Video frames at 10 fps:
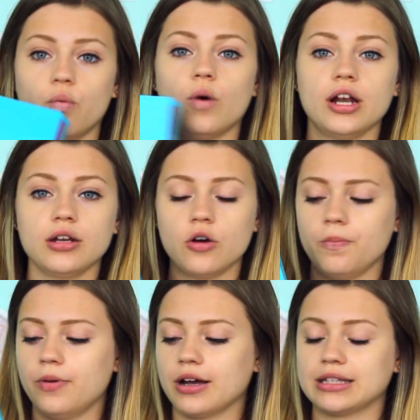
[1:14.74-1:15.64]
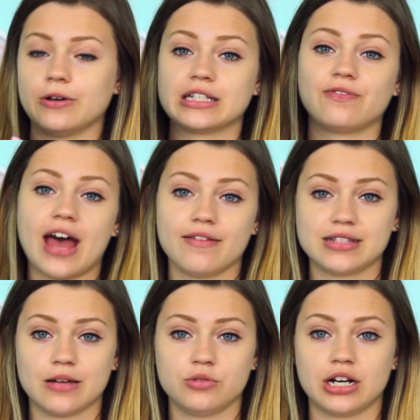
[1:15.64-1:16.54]
one notebook that was 5
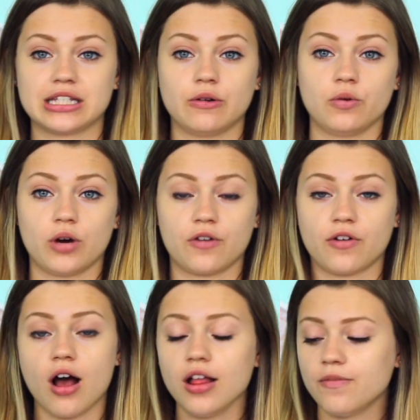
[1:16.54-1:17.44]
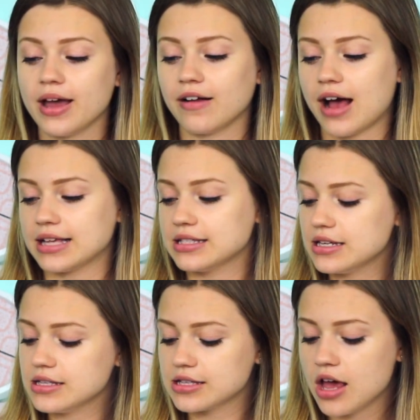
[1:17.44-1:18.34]
subject that would work for all of my
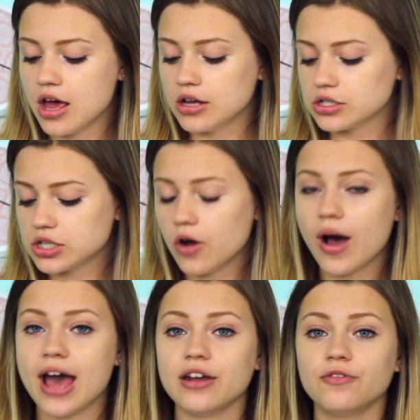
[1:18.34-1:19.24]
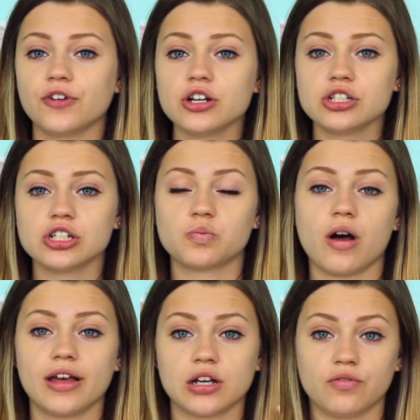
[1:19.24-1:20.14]
classes. So I at first just
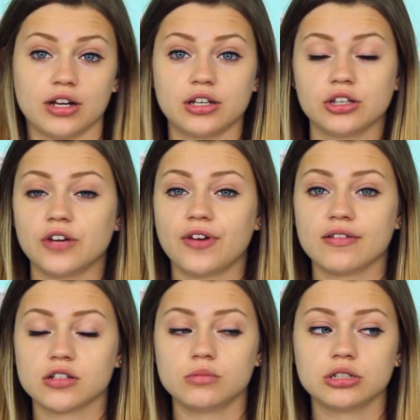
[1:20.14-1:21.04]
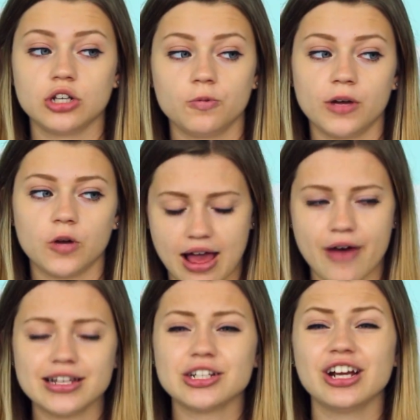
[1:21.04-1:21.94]
bought like a regular 5 subject notebook. I
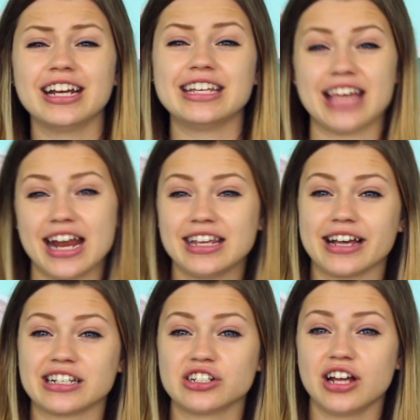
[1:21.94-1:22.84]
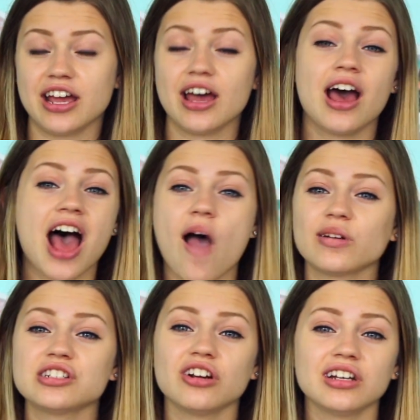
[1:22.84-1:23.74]
was at Target again yesterday. I
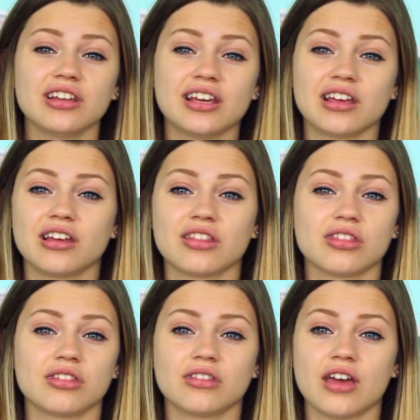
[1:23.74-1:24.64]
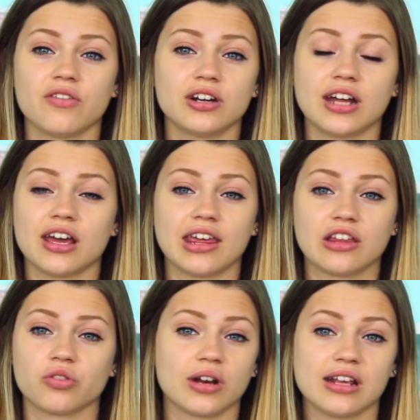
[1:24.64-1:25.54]
went to Target like every day,
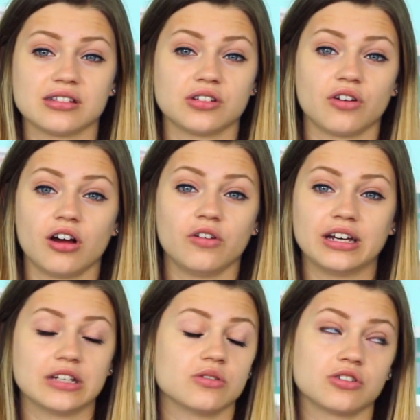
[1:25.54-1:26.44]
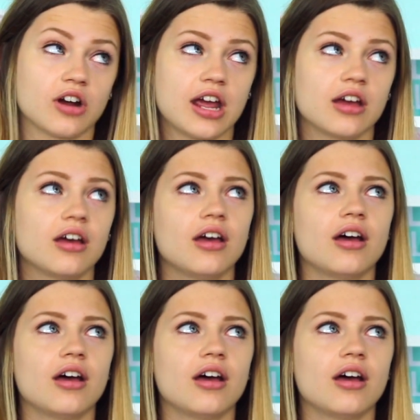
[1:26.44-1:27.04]
like 3 days in a row. Like it was great.